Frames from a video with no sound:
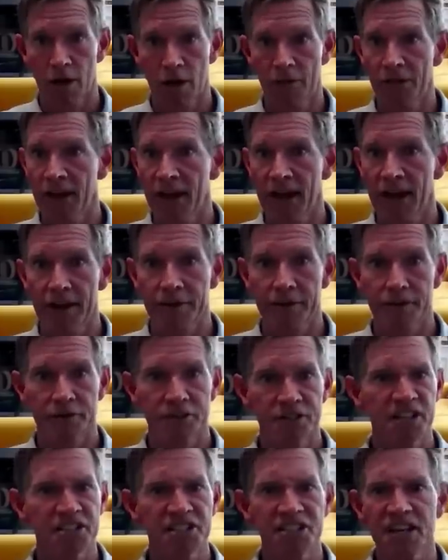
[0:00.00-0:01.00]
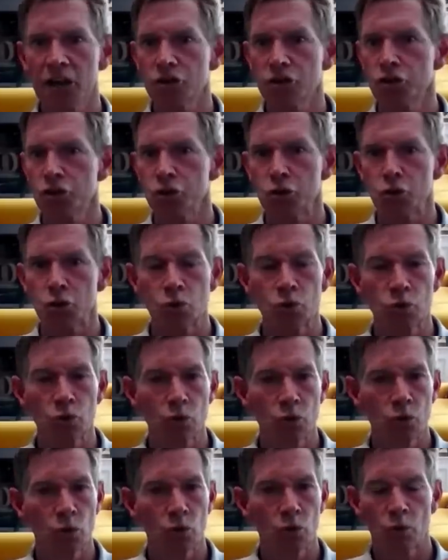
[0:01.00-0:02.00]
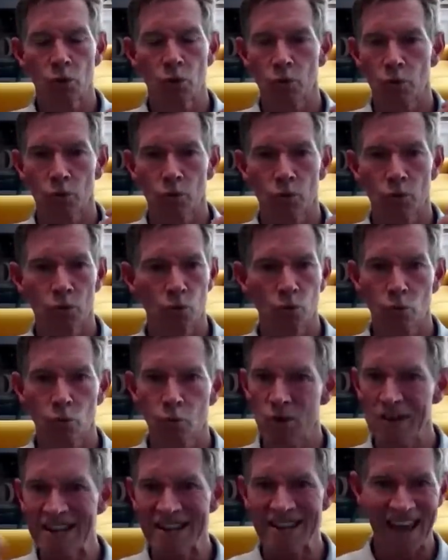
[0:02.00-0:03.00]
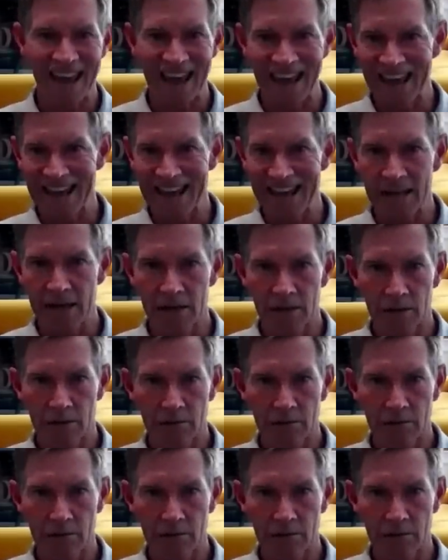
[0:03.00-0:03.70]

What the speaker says: of that does not do we, they,